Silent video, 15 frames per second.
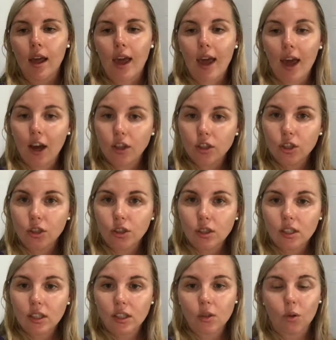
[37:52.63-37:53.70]
how to use
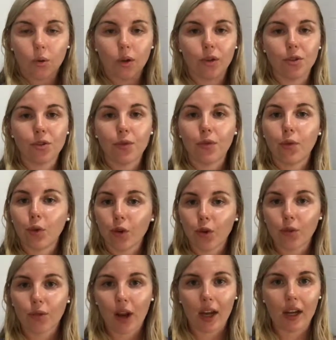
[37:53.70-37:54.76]
these oils for
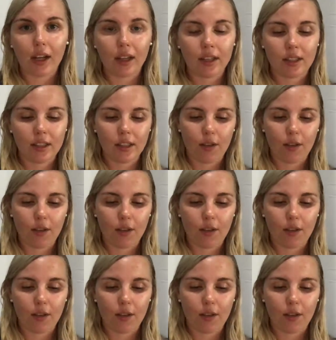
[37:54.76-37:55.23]
your radiance,